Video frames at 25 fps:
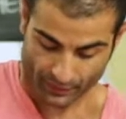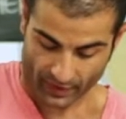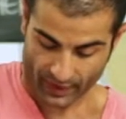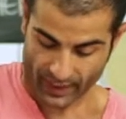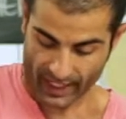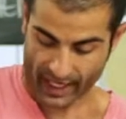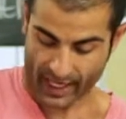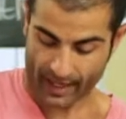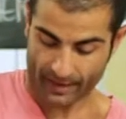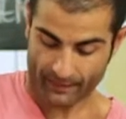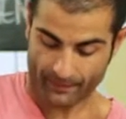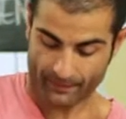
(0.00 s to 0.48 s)

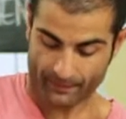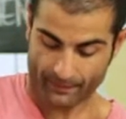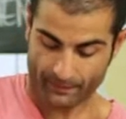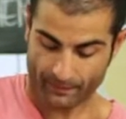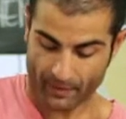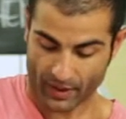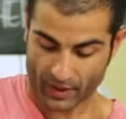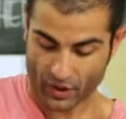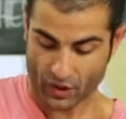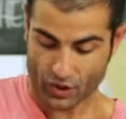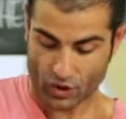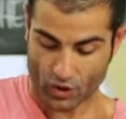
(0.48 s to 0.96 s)
Okay,
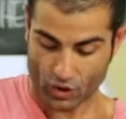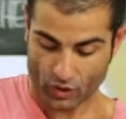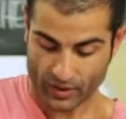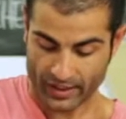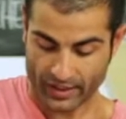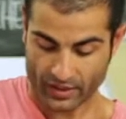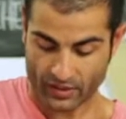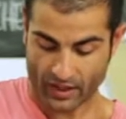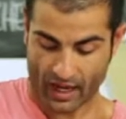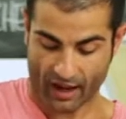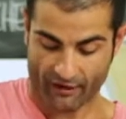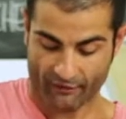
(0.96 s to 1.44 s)
but you do
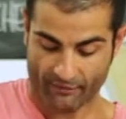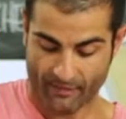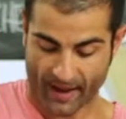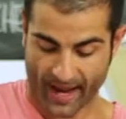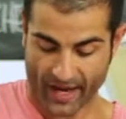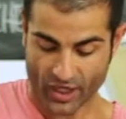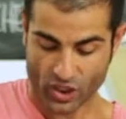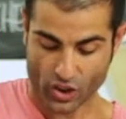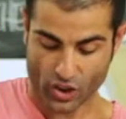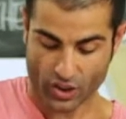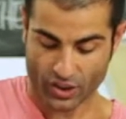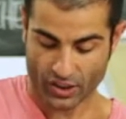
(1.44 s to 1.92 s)
need to have
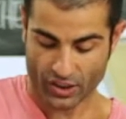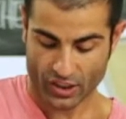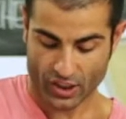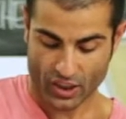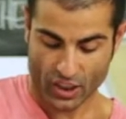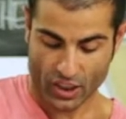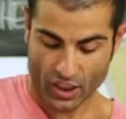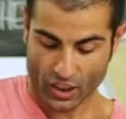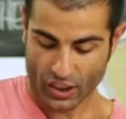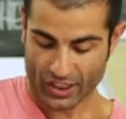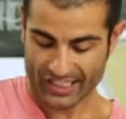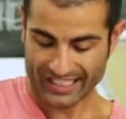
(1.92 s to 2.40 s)
patience.
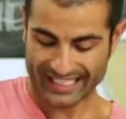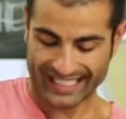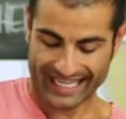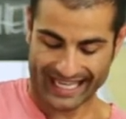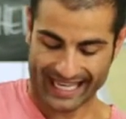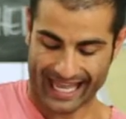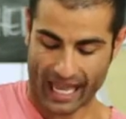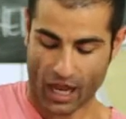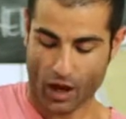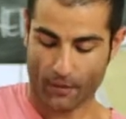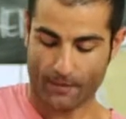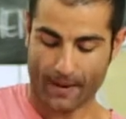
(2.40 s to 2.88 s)
This
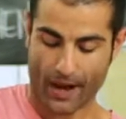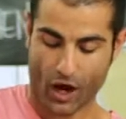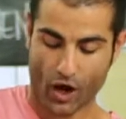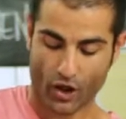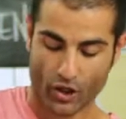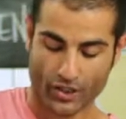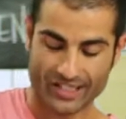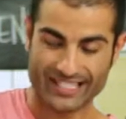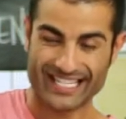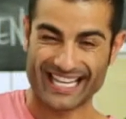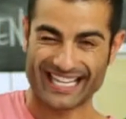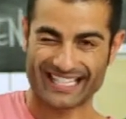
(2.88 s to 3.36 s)
cacao
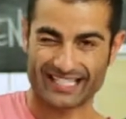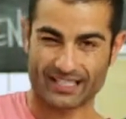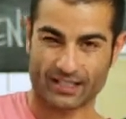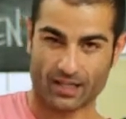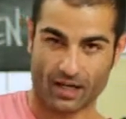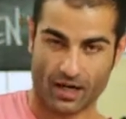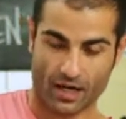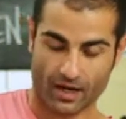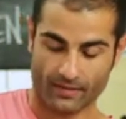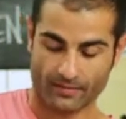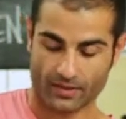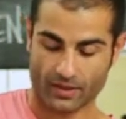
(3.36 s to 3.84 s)
powder takes
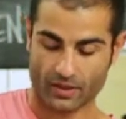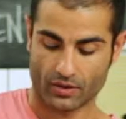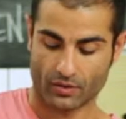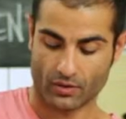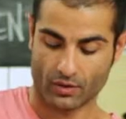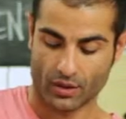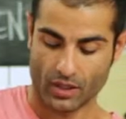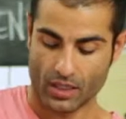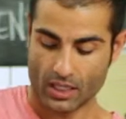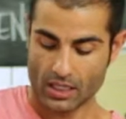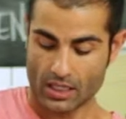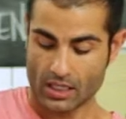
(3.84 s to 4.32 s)
time
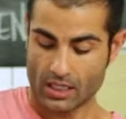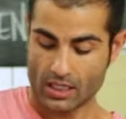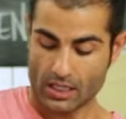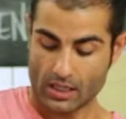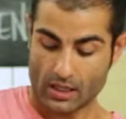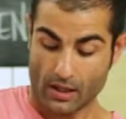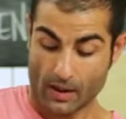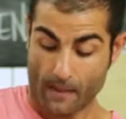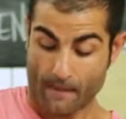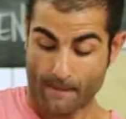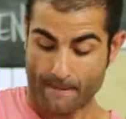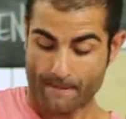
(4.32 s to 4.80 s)
to
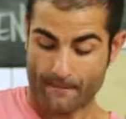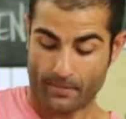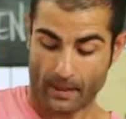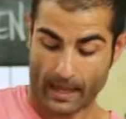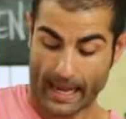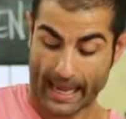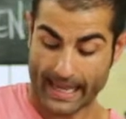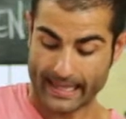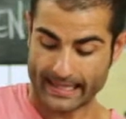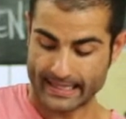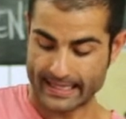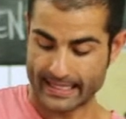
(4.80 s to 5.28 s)

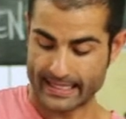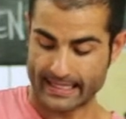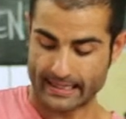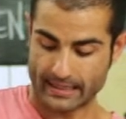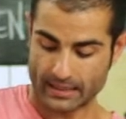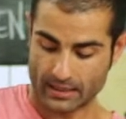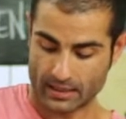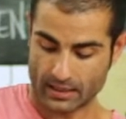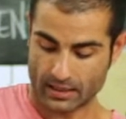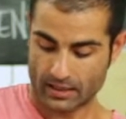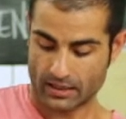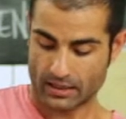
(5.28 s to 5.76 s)
blend
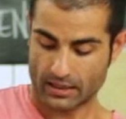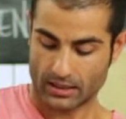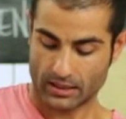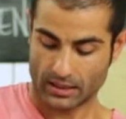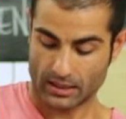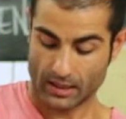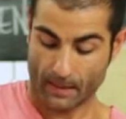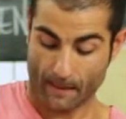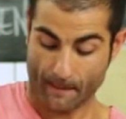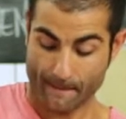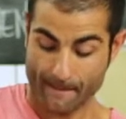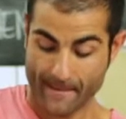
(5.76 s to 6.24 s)
in,
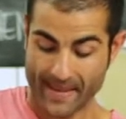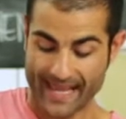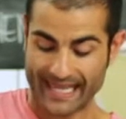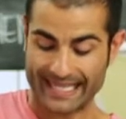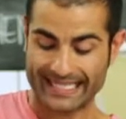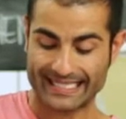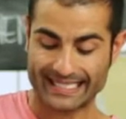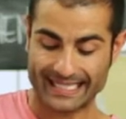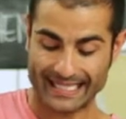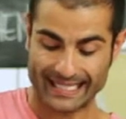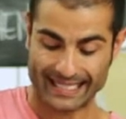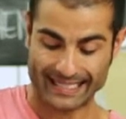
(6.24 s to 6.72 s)

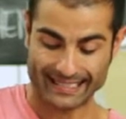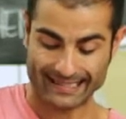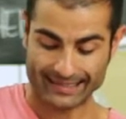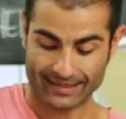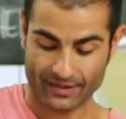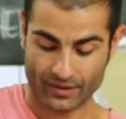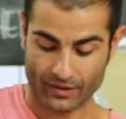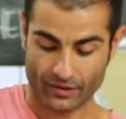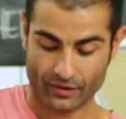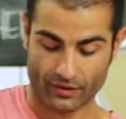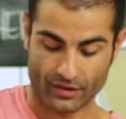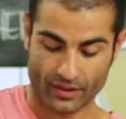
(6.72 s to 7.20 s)
mix
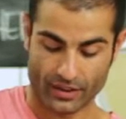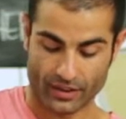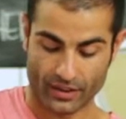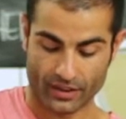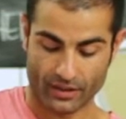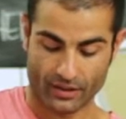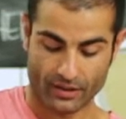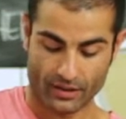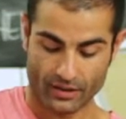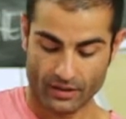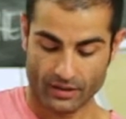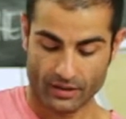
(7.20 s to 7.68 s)
into the
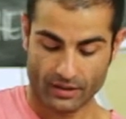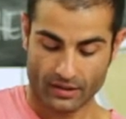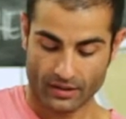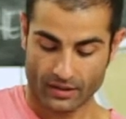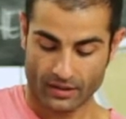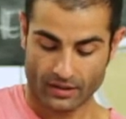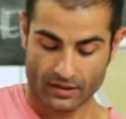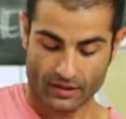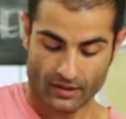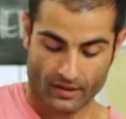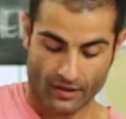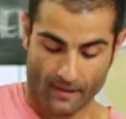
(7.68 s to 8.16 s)

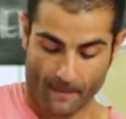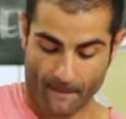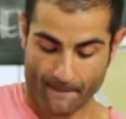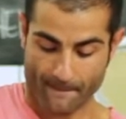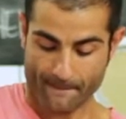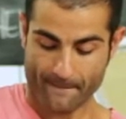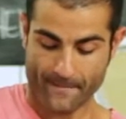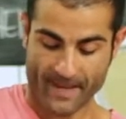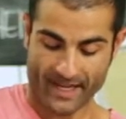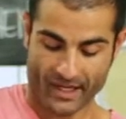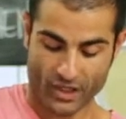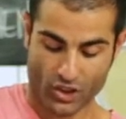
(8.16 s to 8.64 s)

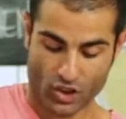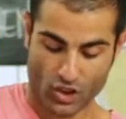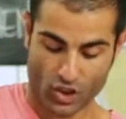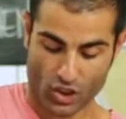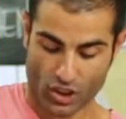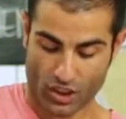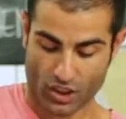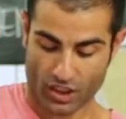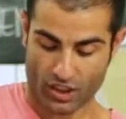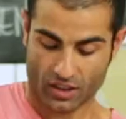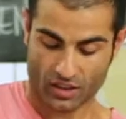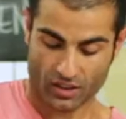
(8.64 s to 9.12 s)

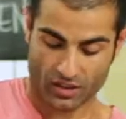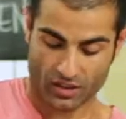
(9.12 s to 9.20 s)
mixture.